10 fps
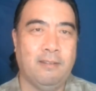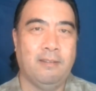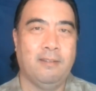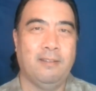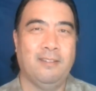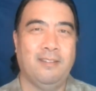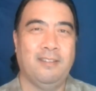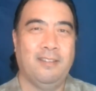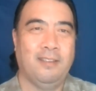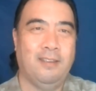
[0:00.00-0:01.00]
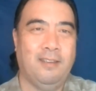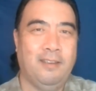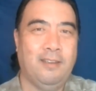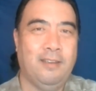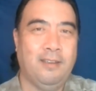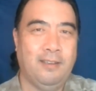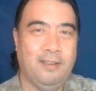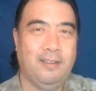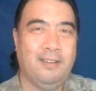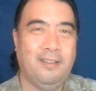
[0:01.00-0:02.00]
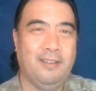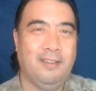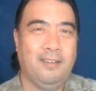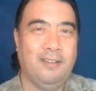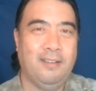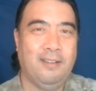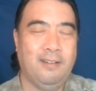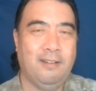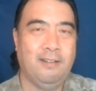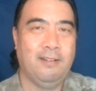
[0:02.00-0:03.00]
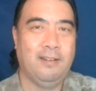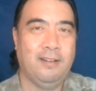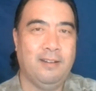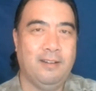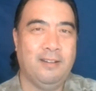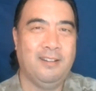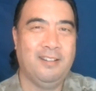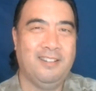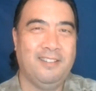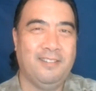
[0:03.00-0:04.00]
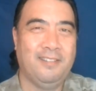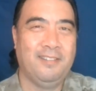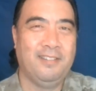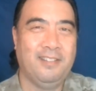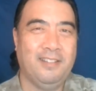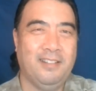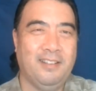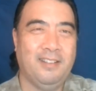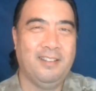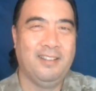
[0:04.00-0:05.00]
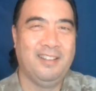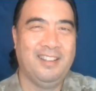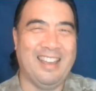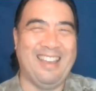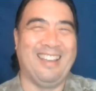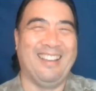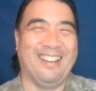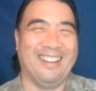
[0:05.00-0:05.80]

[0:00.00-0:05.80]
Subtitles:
[no speech]